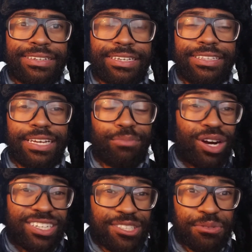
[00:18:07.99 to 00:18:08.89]
can then
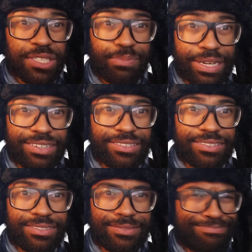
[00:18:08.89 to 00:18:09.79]
market to us better.
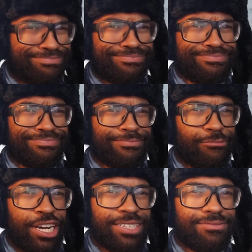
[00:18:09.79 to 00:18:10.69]

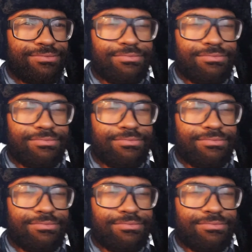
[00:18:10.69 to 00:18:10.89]
Right?